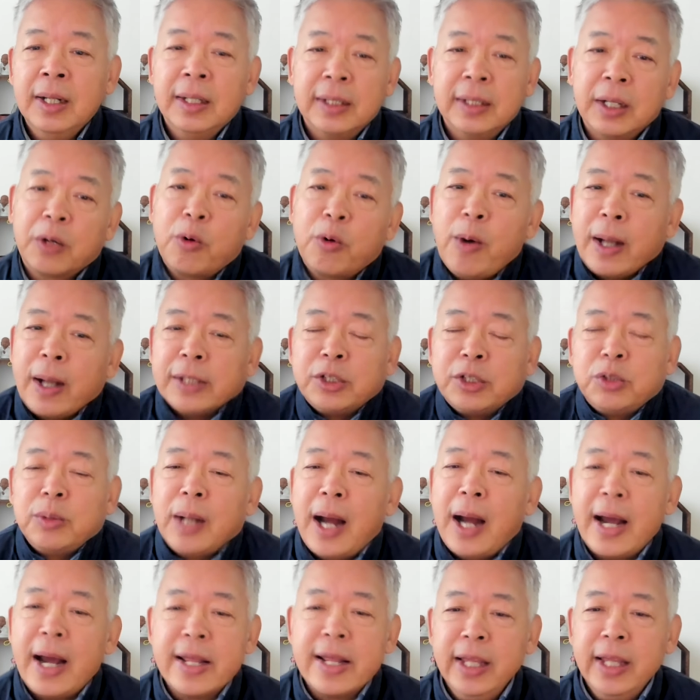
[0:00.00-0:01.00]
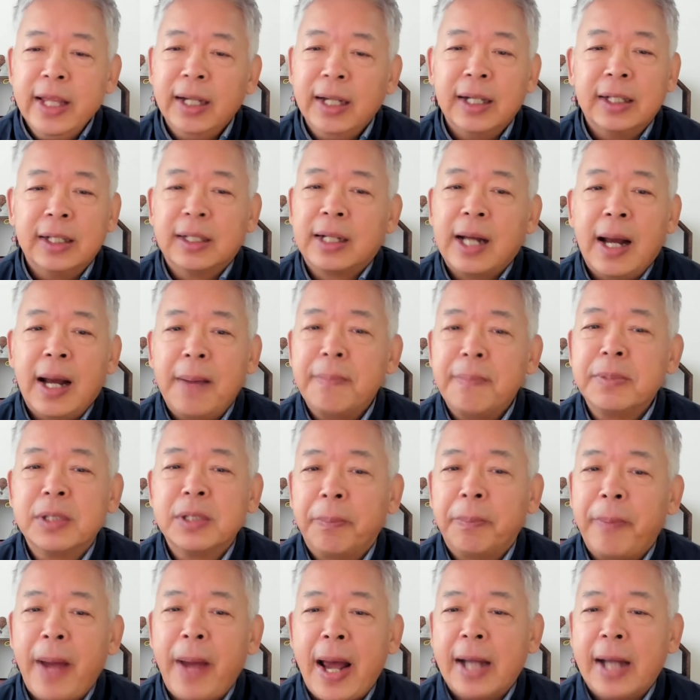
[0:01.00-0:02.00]
The question, I think it comes
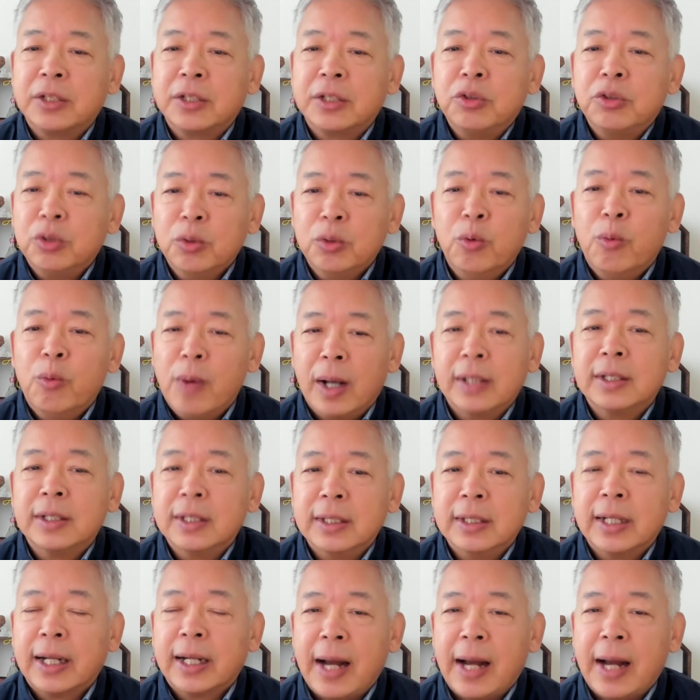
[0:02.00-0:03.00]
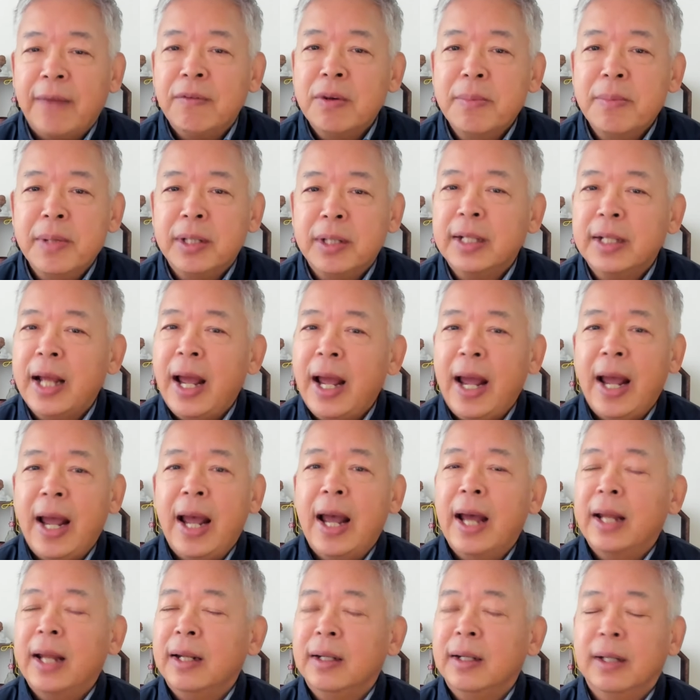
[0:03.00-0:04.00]
back to what the government
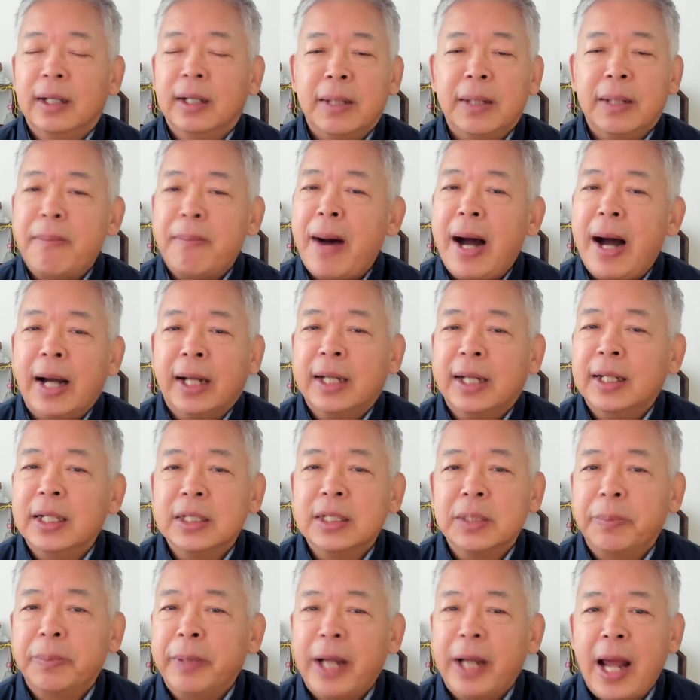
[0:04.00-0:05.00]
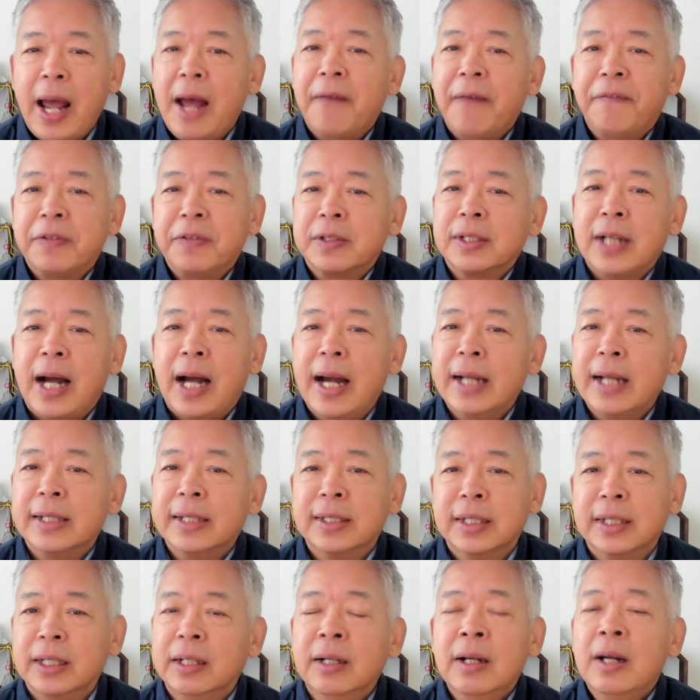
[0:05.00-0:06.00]
and the market has been
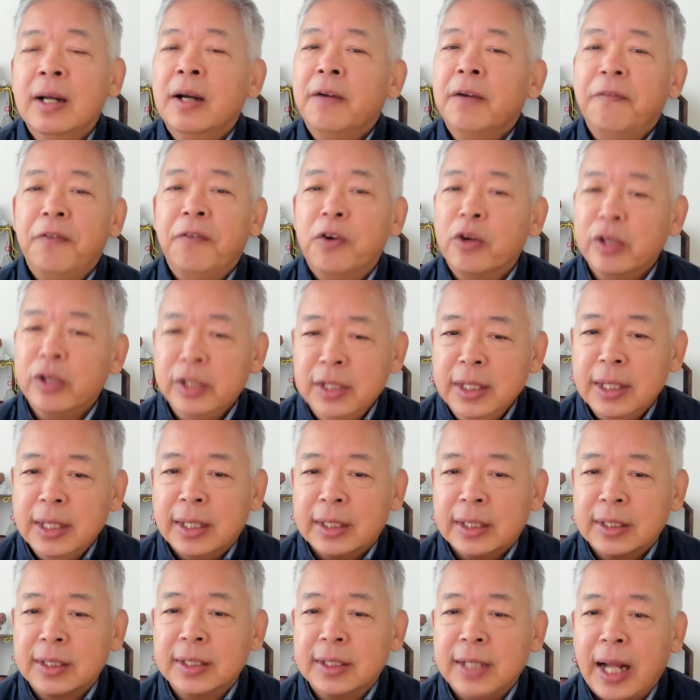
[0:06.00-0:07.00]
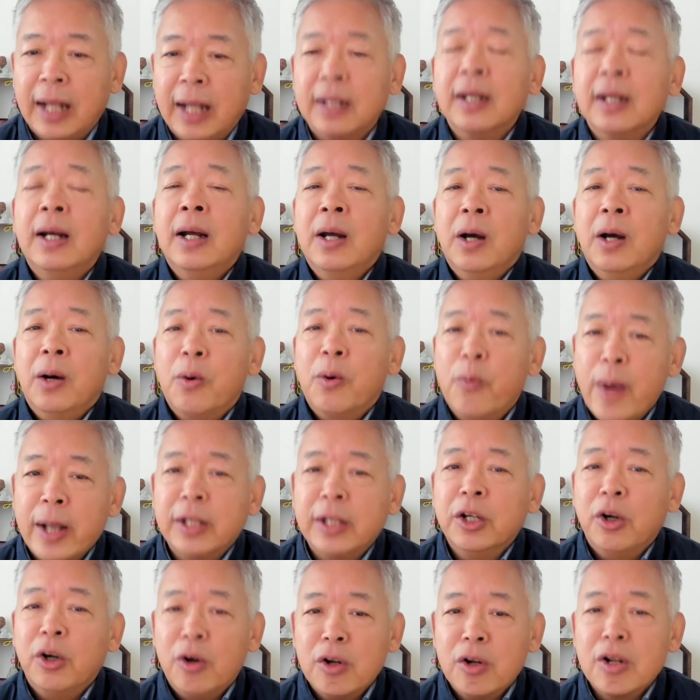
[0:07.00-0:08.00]
emphasizing for years, that
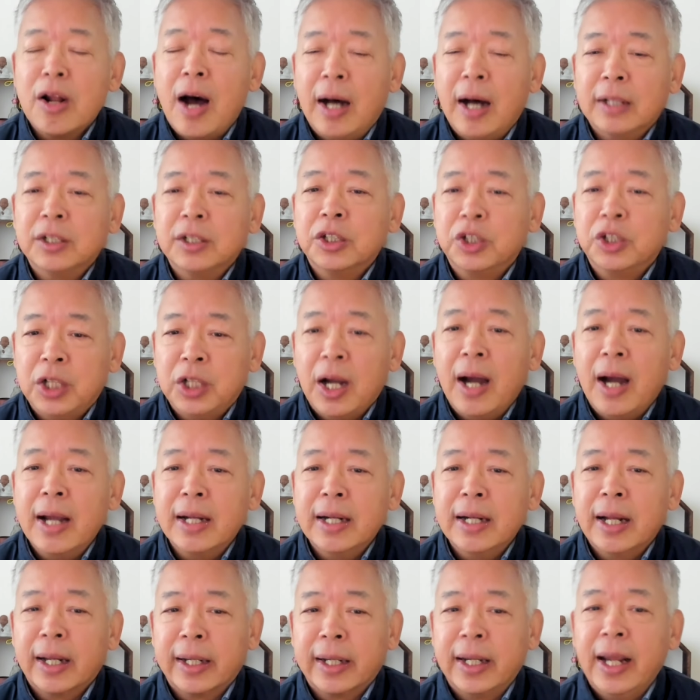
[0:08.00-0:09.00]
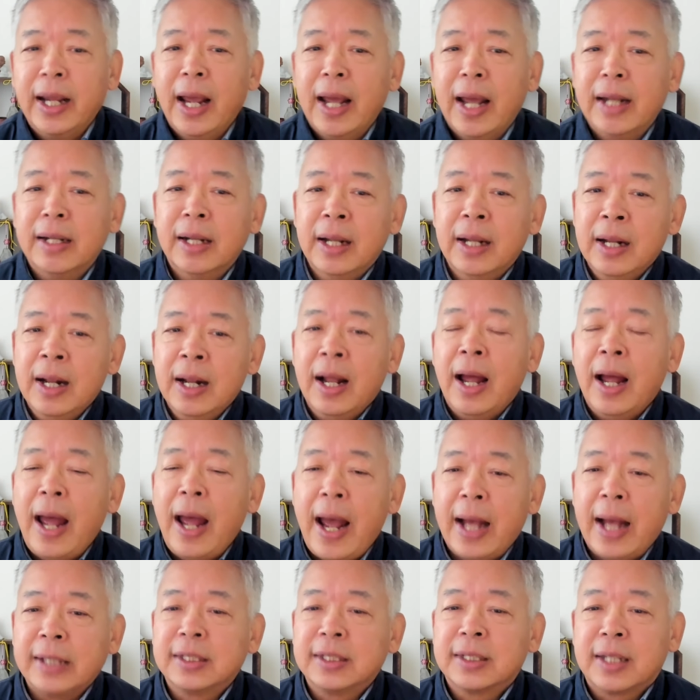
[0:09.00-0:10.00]
whether or not China can
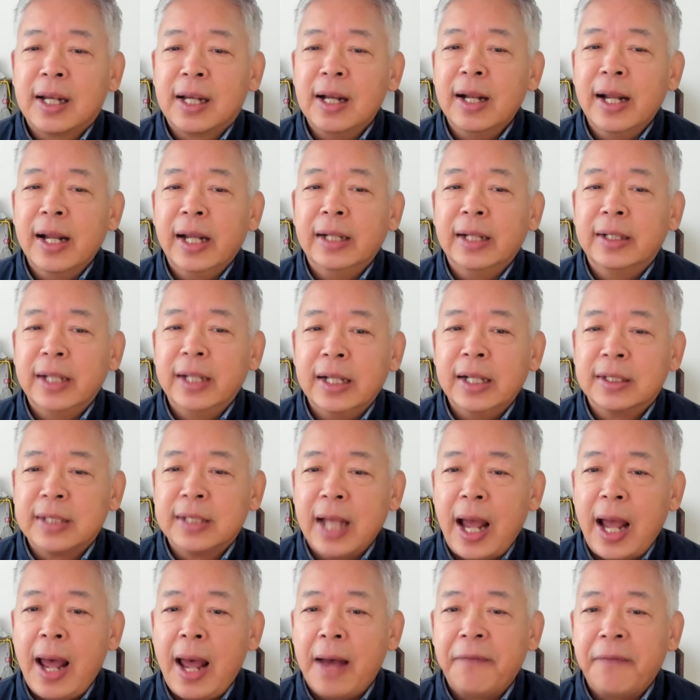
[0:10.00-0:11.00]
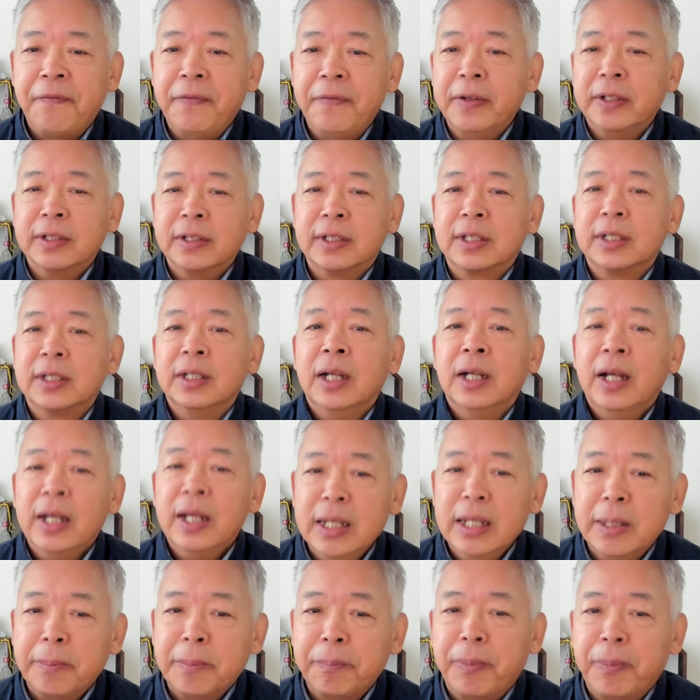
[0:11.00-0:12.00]
escalate its efforts
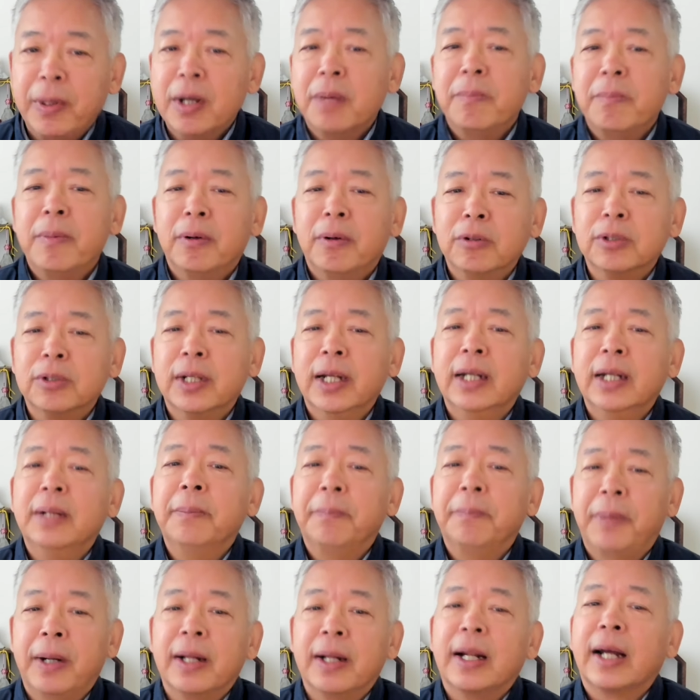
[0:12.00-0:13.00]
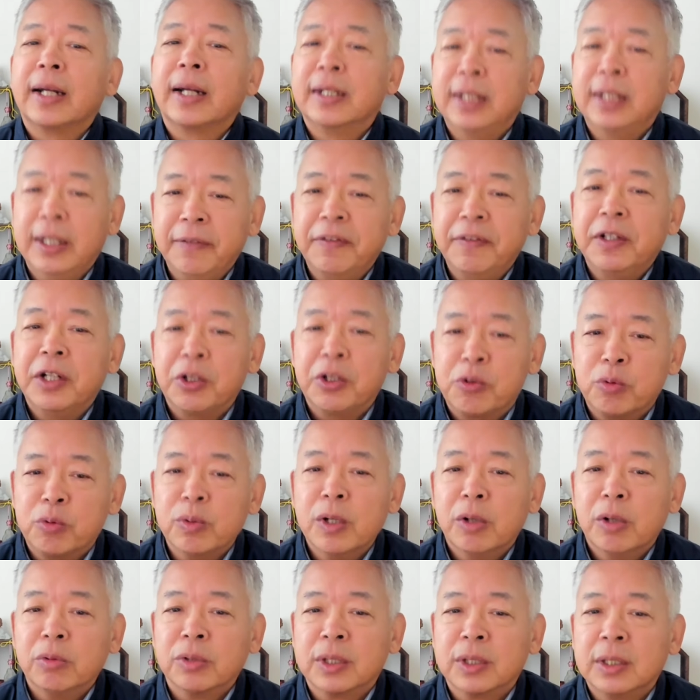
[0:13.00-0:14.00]
in promoting productivity
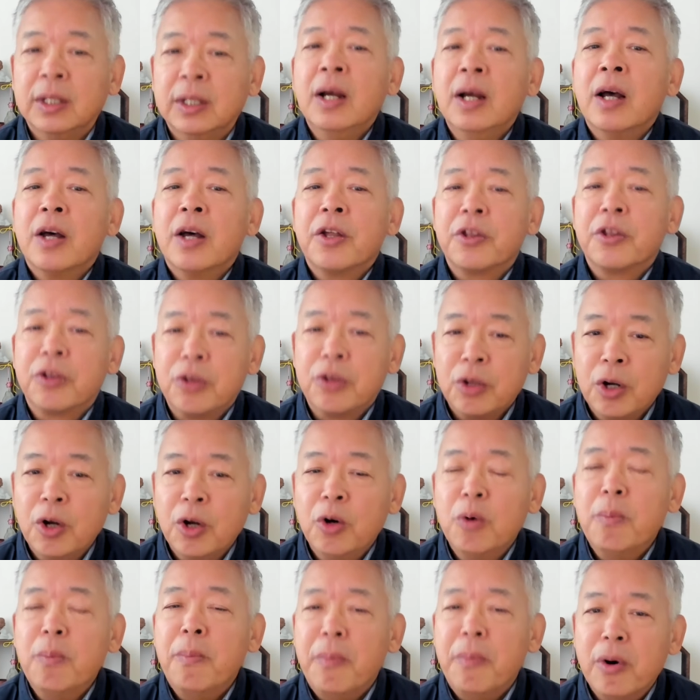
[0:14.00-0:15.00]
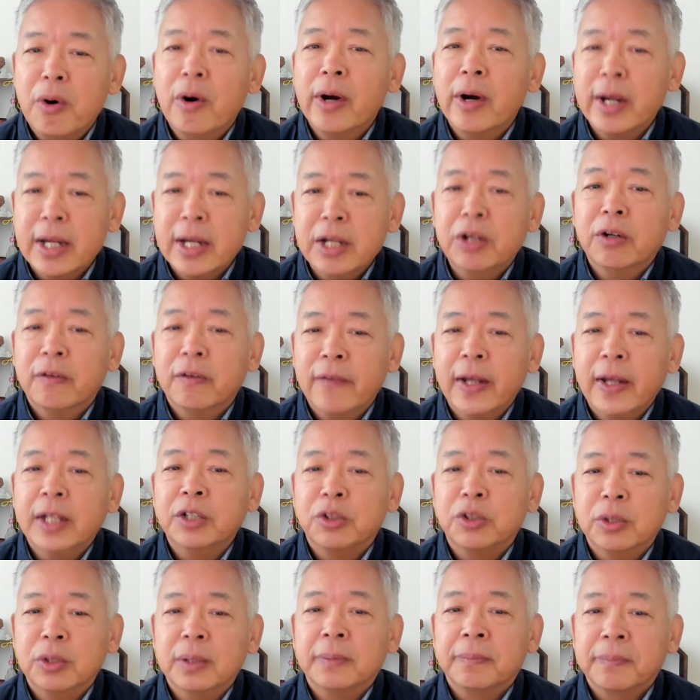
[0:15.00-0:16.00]
growth through more
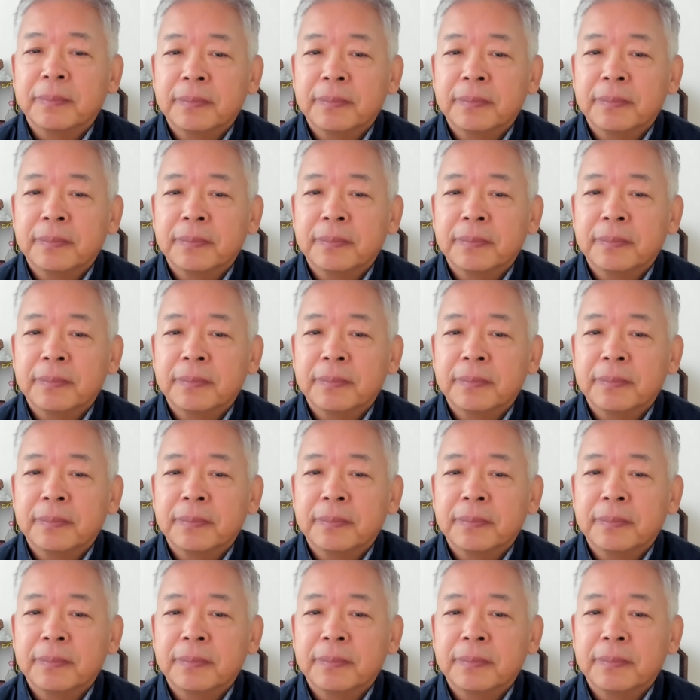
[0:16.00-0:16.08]
innovation.